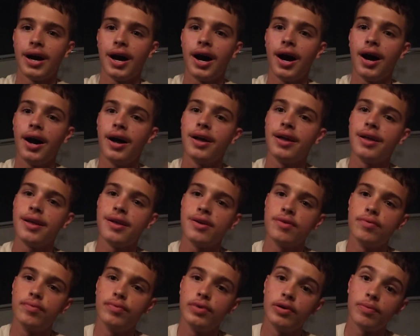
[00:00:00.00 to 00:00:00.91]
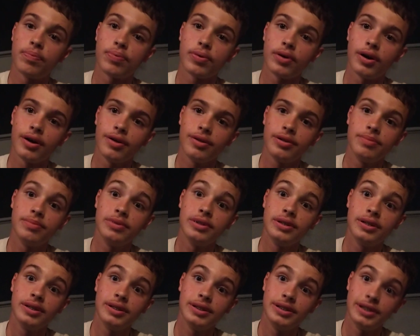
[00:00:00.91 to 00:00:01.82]
I will
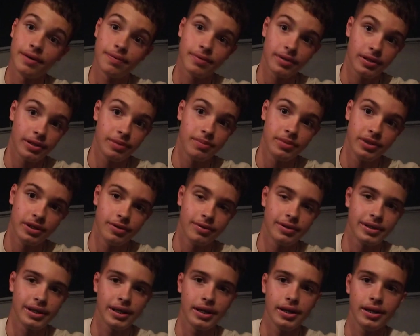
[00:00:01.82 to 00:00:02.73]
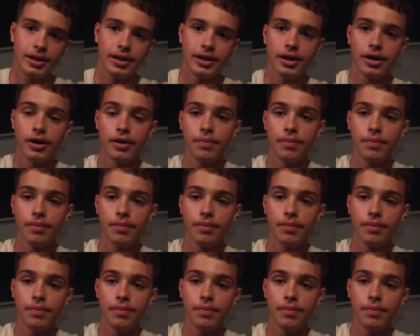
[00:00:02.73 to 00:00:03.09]
definitely be doing a